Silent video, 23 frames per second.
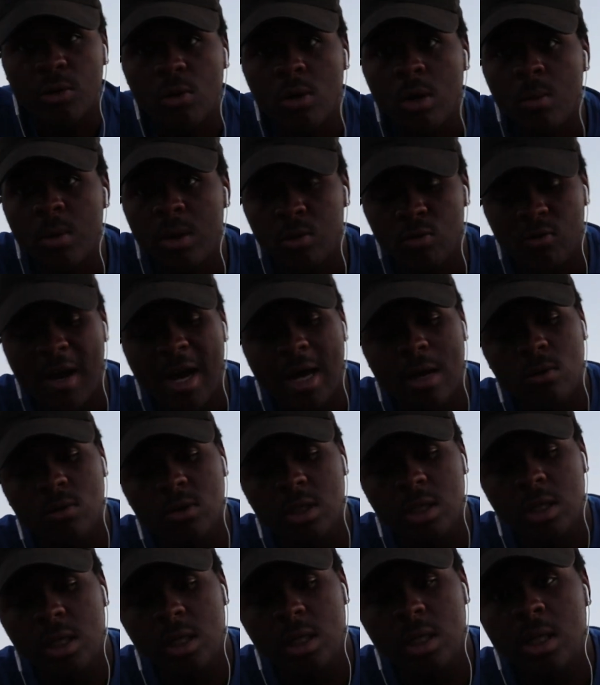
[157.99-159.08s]
to throw it with
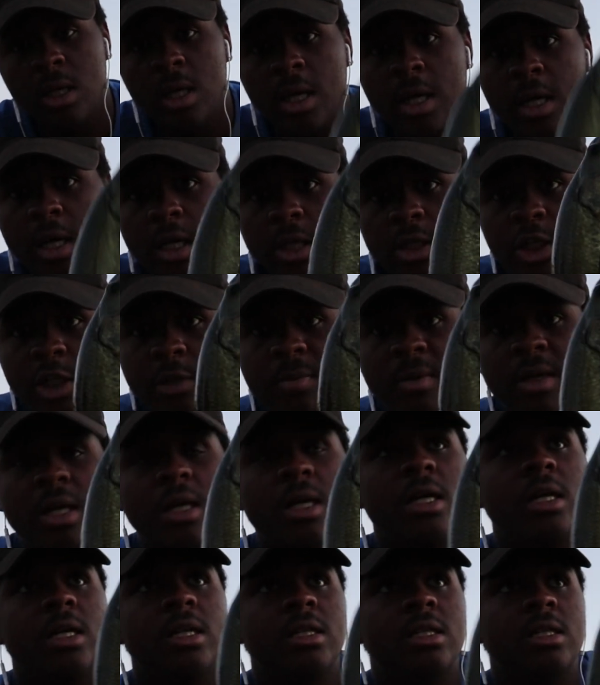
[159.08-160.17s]
rattles in it, just
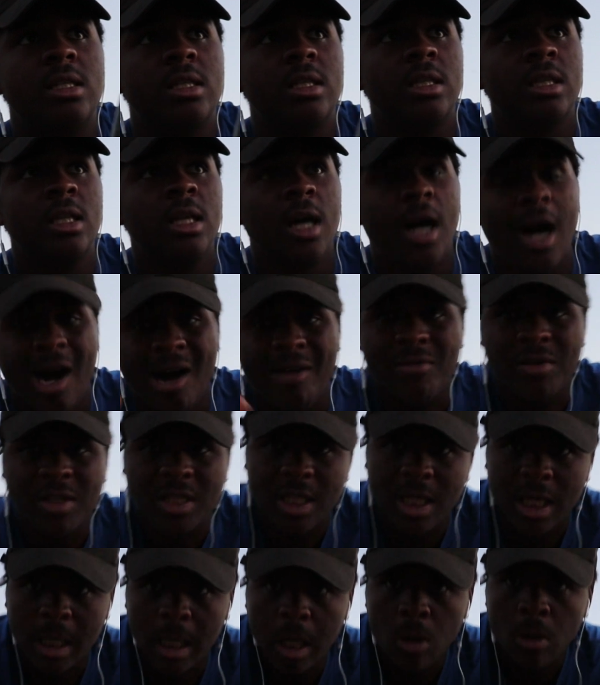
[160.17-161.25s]
because
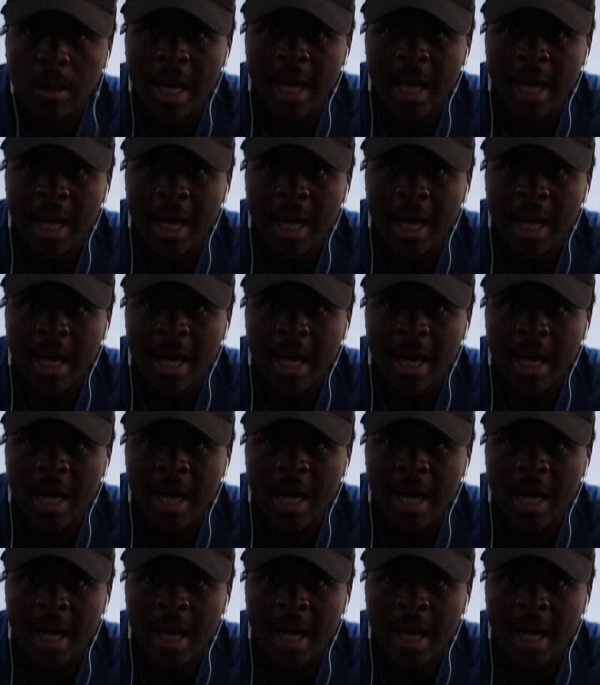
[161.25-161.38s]
obviously the low